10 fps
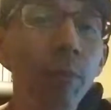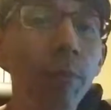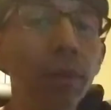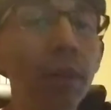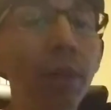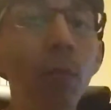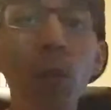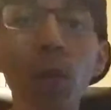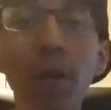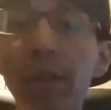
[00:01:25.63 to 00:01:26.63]
some
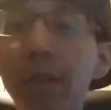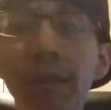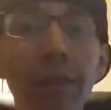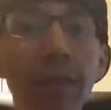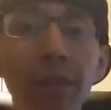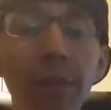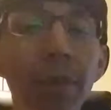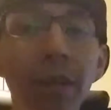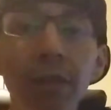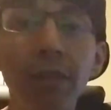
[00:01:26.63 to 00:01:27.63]
more, and there's some
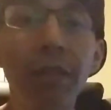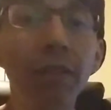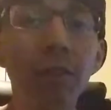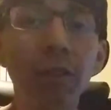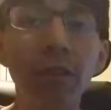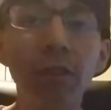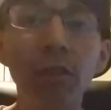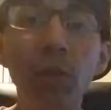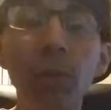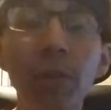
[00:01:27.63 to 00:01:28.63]
that are just
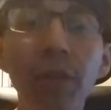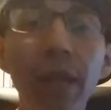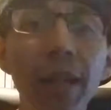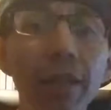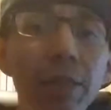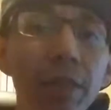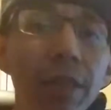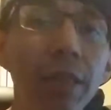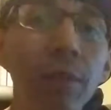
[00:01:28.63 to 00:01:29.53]
super fanatics for Disney